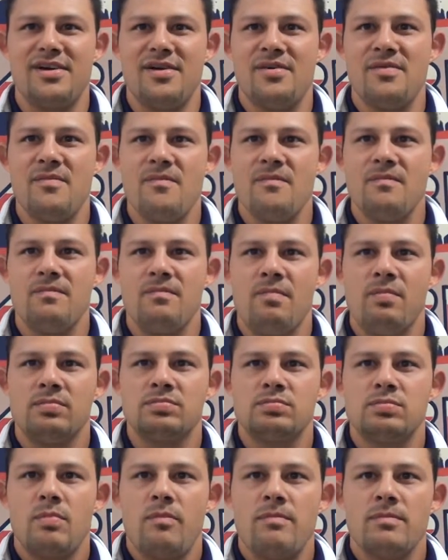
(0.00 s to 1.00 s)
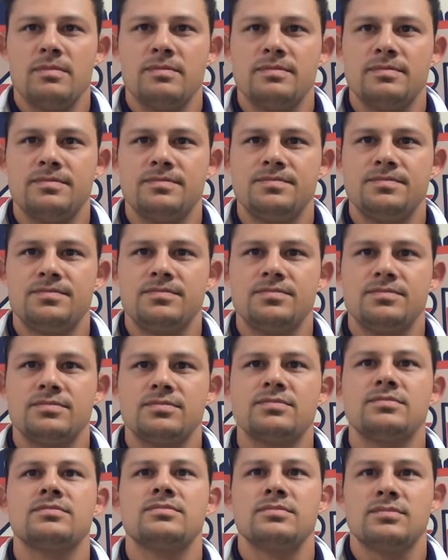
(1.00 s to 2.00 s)
So your highest finish was runner-up,
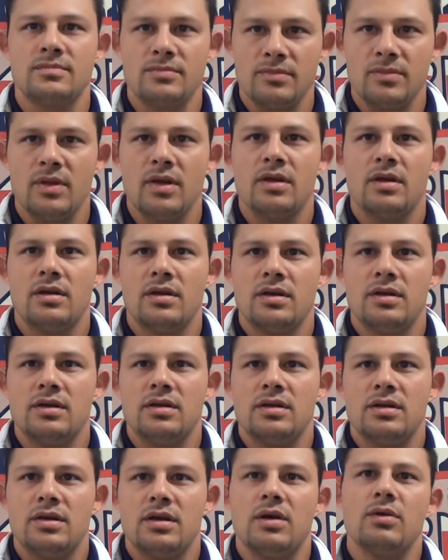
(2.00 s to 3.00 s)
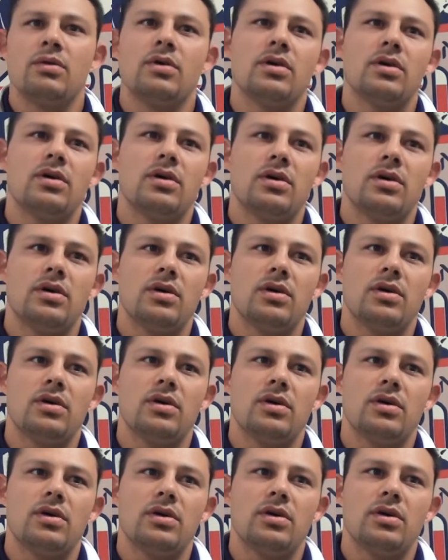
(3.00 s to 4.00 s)
and then did you come back another
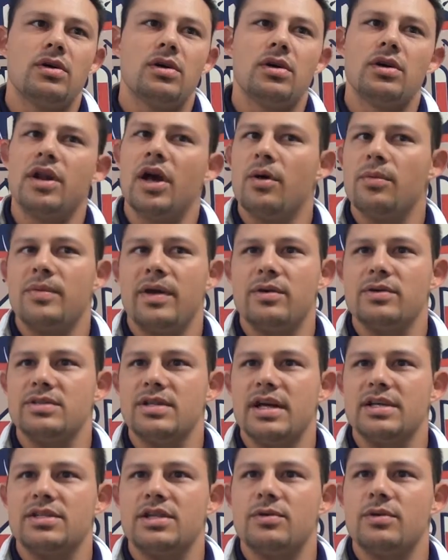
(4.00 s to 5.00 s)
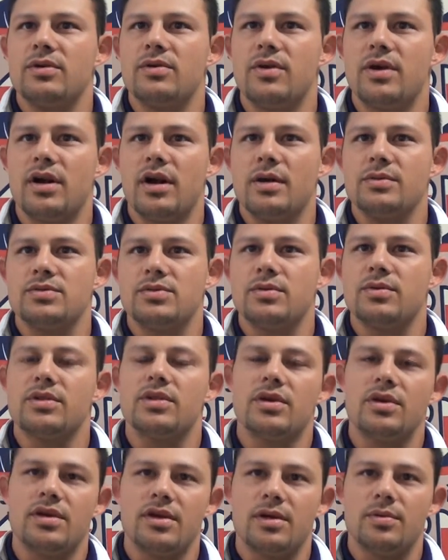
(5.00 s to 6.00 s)
year? Nope, that was last year we were runner-up, so we were
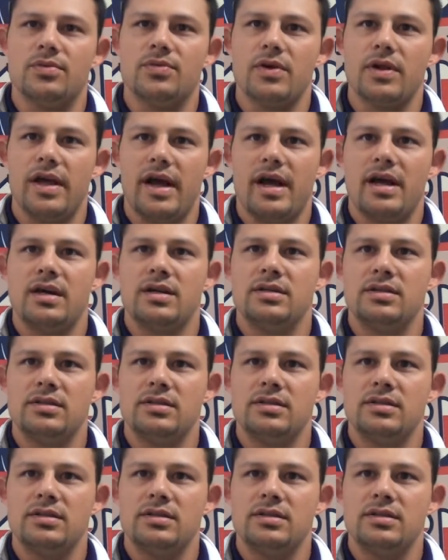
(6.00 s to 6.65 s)
third year before that.